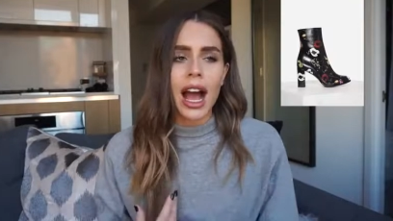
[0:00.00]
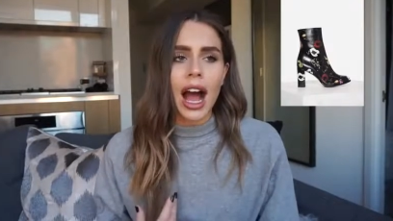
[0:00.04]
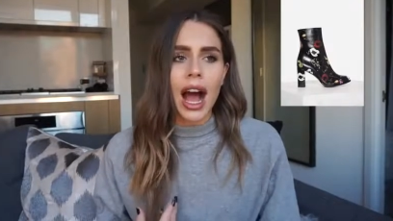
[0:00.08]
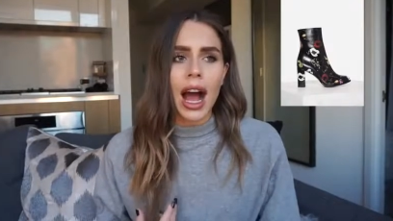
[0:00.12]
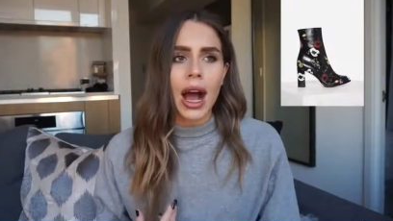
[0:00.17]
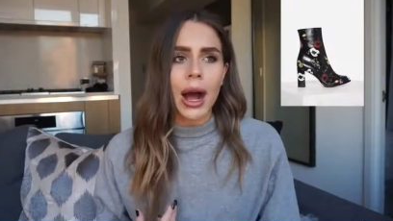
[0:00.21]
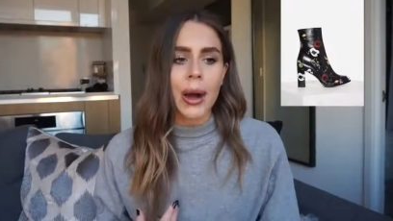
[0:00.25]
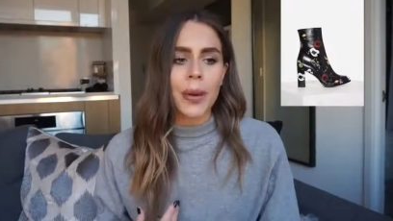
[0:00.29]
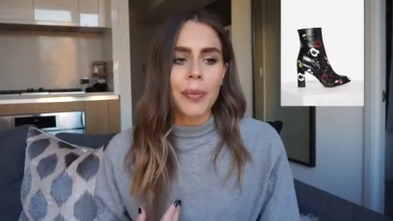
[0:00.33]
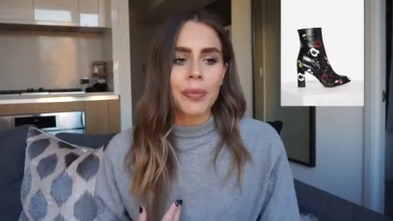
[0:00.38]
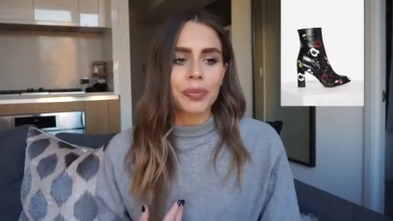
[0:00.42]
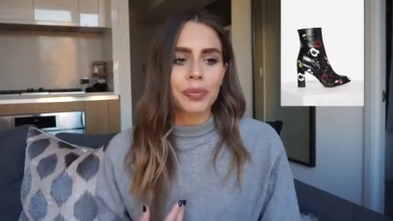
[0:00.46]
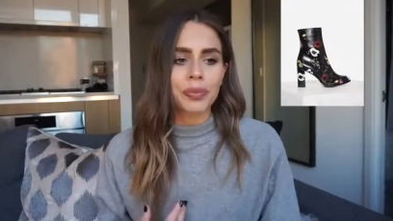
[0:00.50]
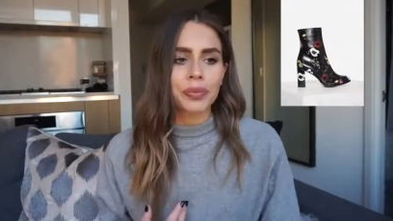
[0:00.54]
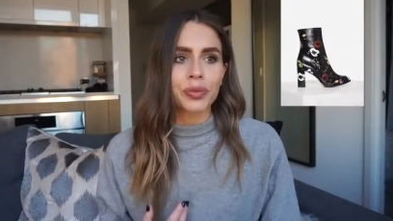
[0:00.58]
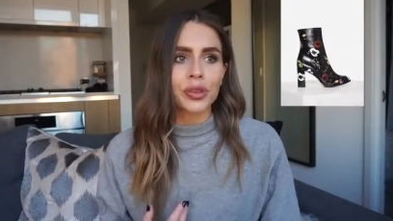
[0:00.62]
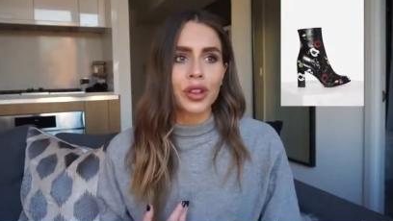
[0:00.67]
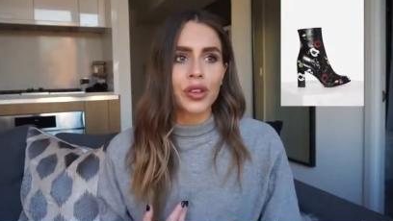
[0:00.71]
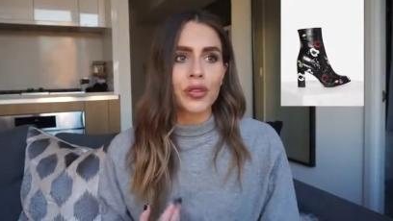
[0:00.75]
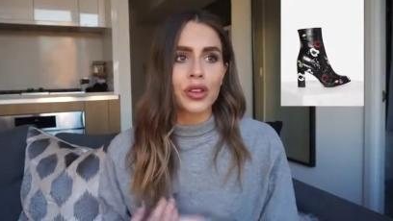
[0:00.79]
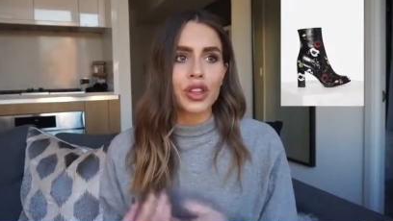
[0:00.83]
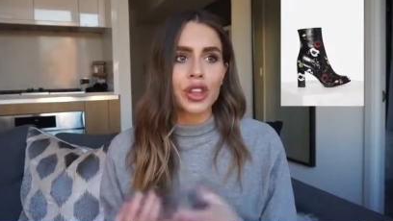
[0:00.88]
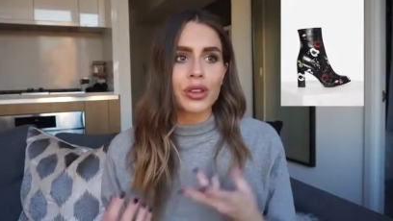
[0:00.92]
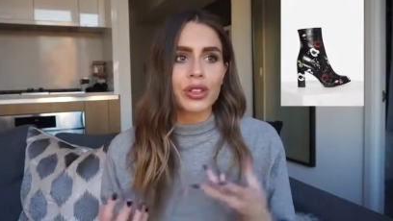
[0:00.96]
Um,
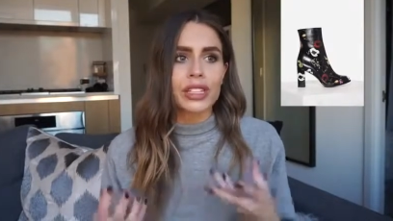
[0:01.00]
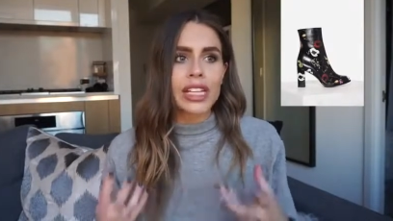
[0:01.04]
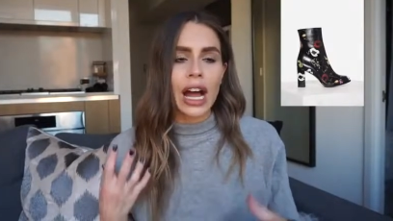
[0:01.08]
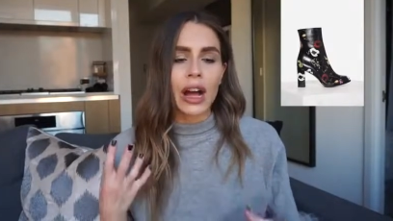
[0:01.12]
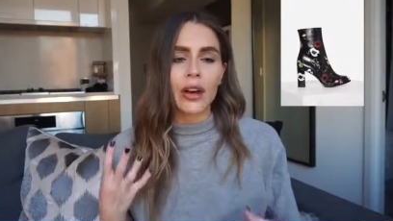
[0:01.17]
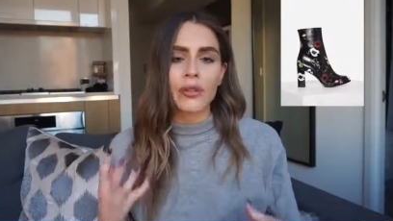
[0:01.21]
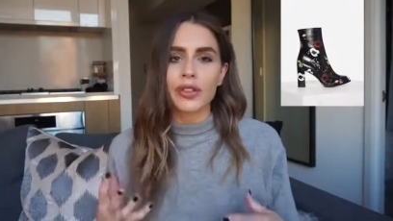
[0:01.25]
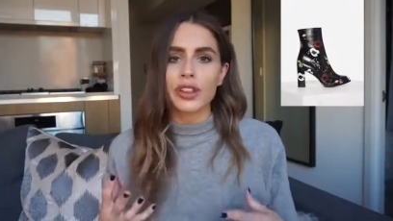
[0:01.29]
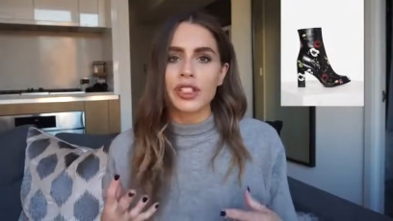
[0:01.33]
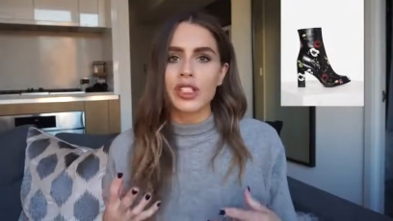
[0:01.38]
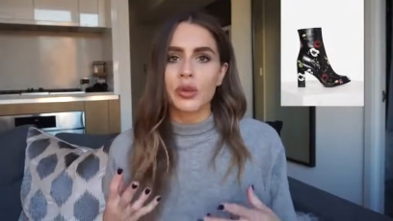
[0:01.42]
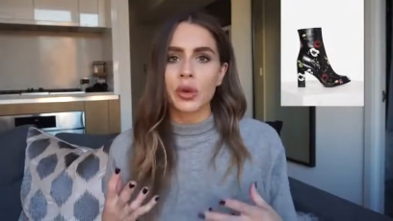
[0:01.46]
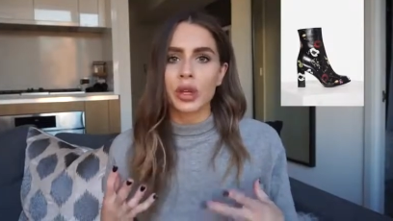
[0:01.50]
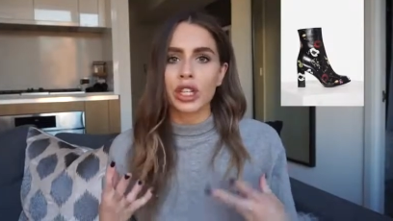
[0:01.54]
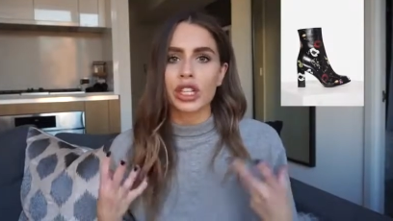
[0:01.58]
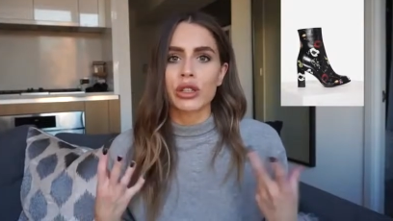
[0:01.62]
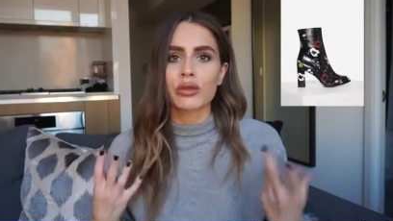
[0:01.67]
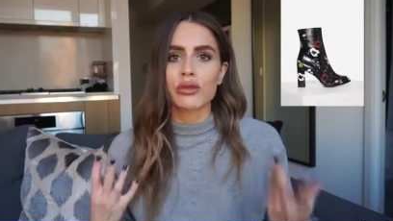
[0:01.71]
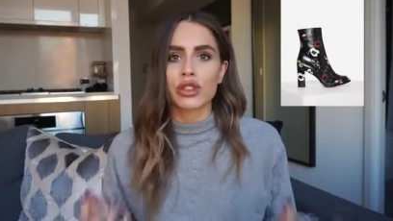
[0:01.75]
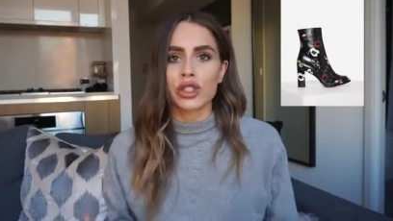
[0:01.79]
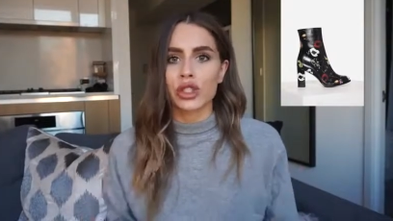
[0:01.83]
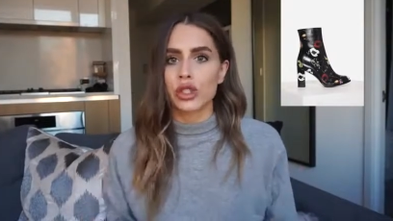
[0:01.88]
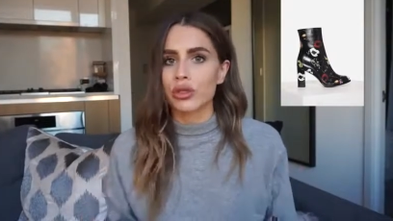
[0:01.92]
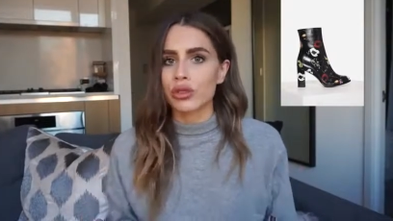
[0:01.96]
for those outfits where
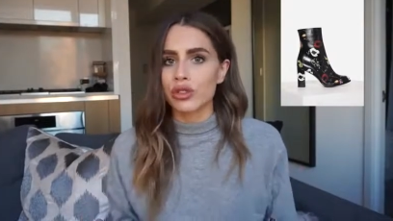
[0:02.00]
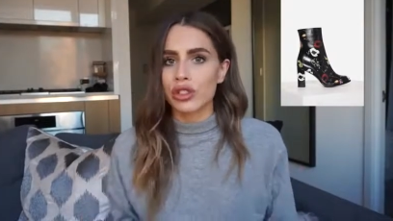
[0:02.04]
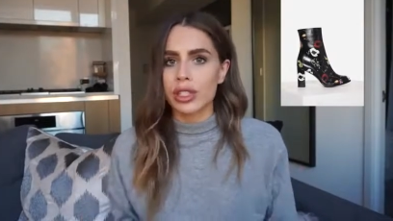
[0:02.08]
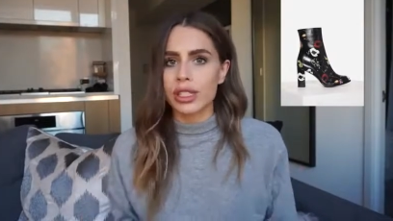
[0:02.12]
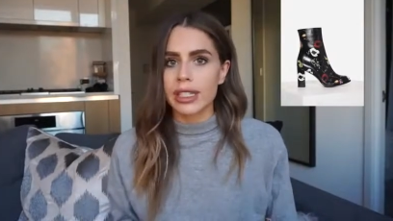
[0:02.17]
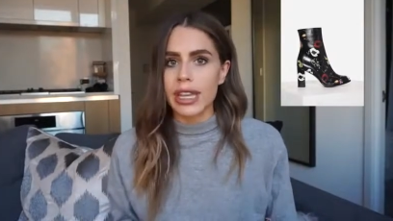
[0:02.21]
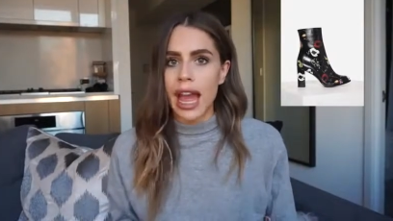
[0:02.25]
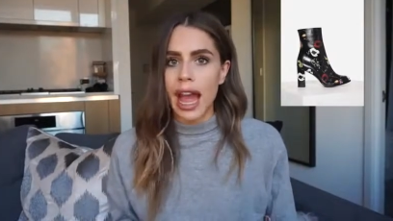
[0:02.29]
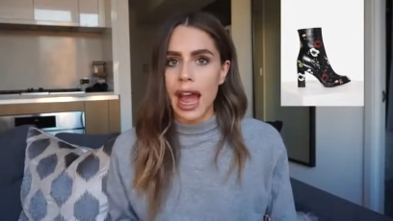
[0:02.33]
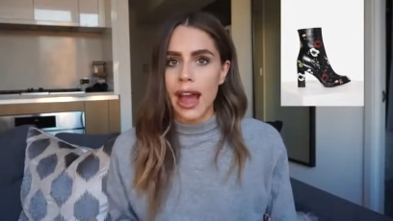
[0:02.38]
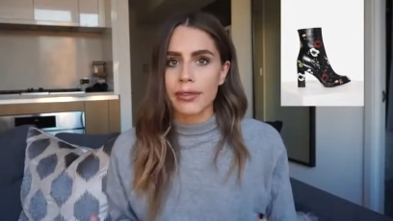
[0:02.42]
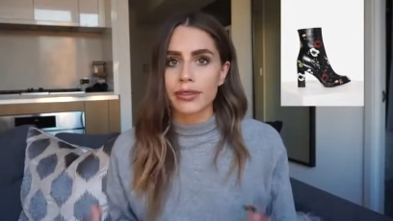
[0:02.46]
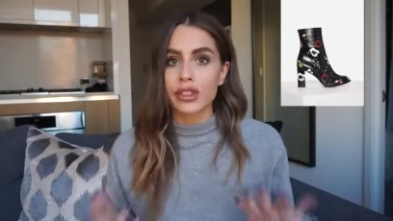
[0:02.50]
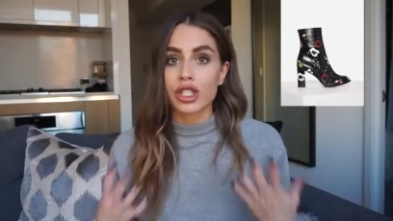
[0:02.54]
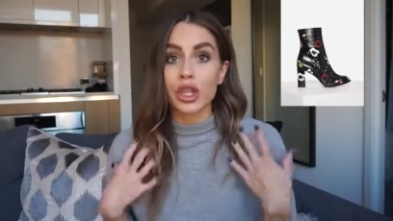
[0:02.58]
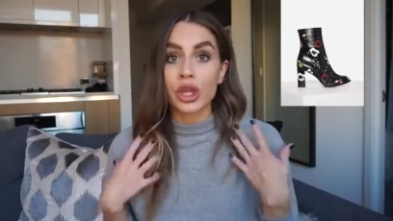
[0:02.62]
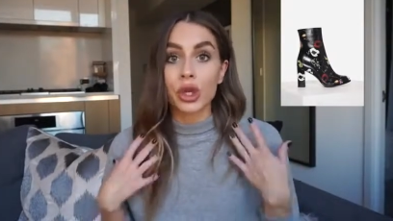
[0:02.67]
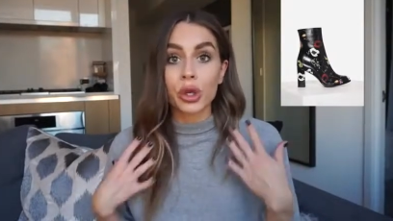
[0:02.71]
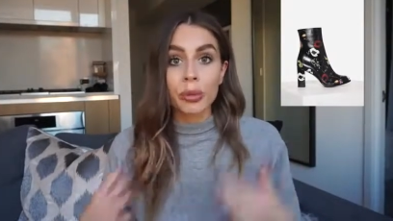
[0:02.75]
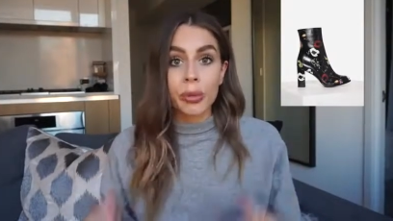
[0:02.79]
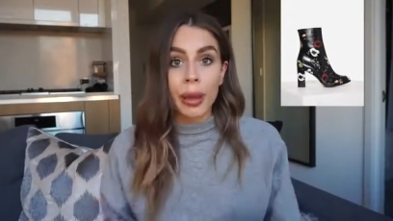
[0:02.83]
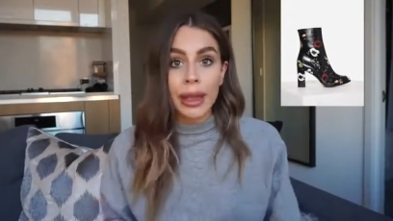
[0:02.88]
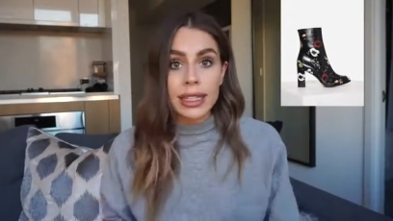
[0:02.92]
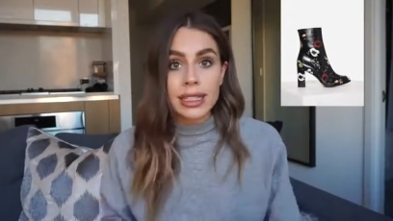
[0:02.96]
you do just have
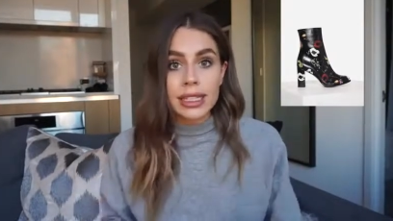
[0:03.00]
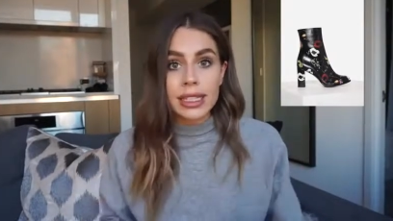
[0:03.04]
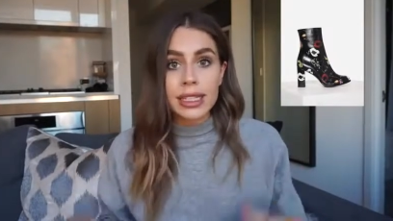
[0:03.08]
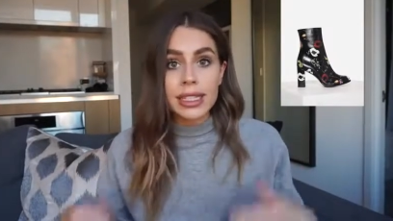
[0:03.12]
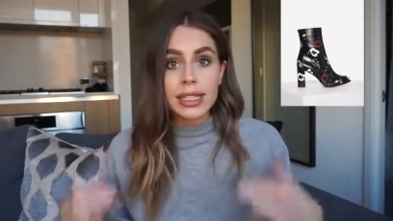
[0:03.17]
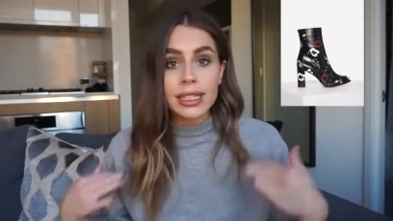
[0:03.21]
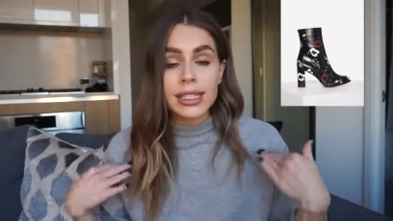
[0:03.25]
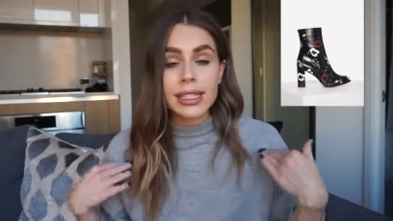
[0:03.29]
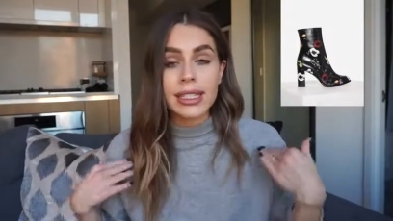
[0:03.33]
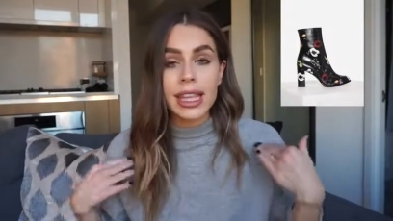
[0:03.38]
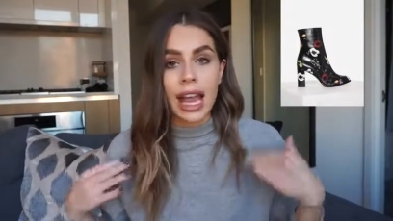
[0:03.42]
two basics,